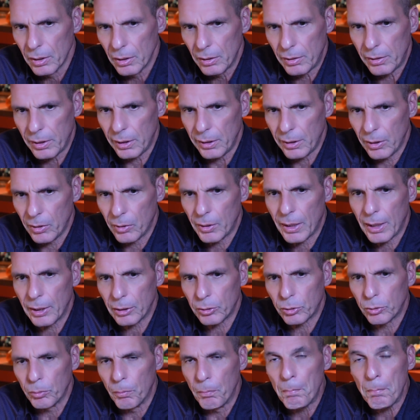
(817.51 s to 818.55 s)
They know how
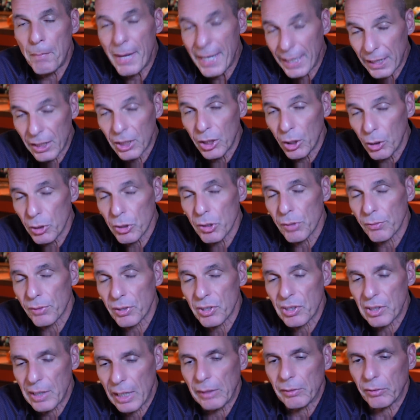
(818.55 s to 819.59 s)
to make use of the
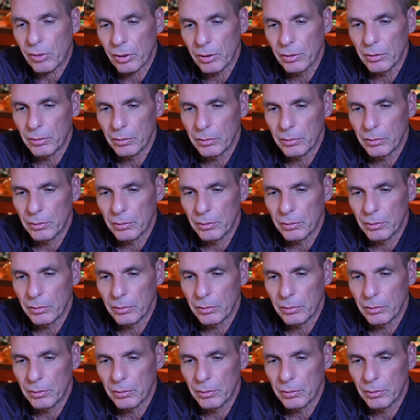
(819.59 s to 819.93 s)
state.